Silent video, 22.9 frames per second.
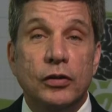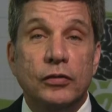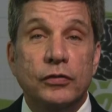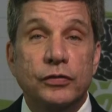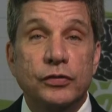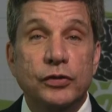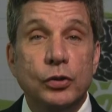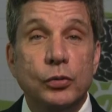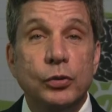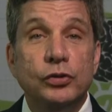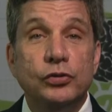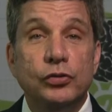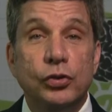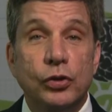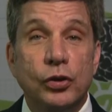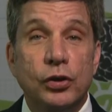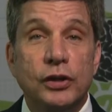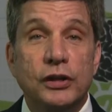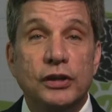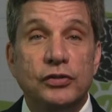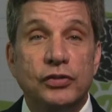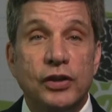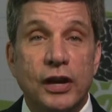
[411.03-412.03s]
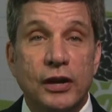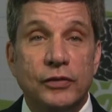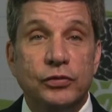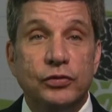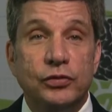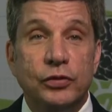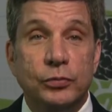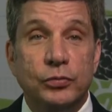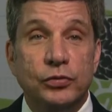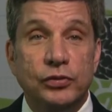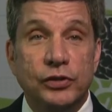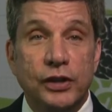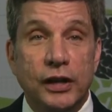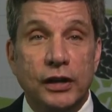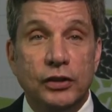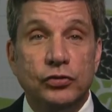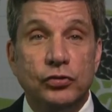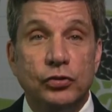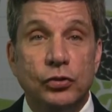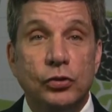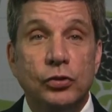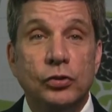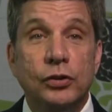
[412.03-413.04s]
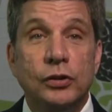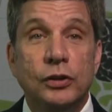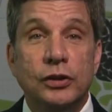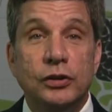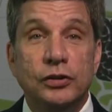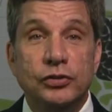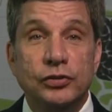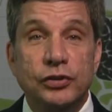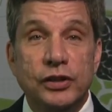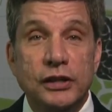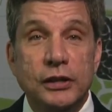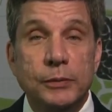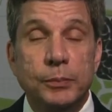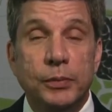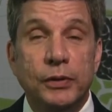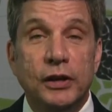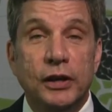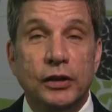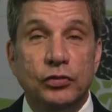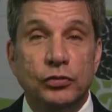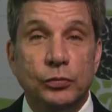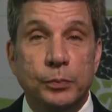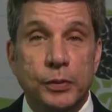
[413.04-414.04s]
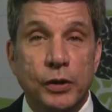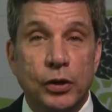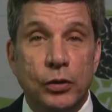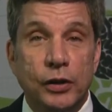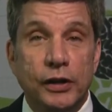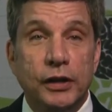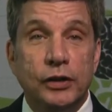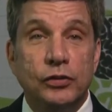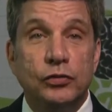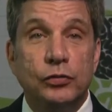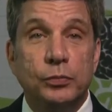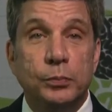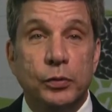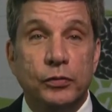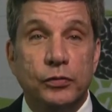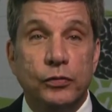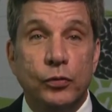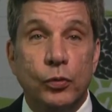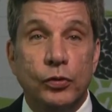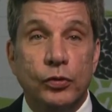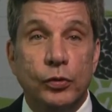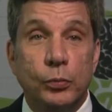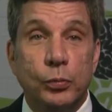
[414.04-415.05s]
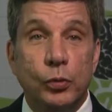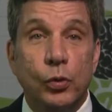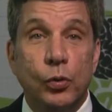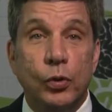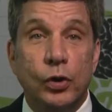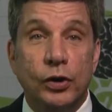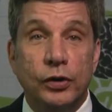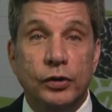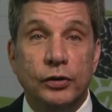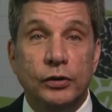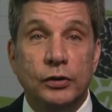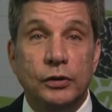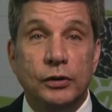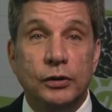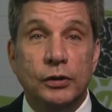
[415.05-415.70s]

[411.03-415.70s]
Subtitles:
Few attorneys have substantial, deep experience before the board.